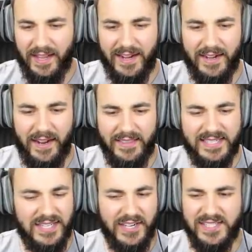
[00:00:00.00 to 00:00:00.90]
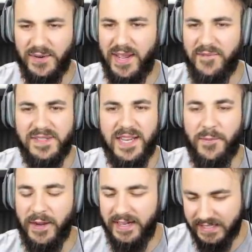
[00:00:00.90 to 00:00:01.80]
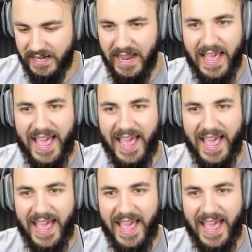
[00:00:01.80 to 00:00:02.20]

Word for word: I don't know. The snow's still here for some reason.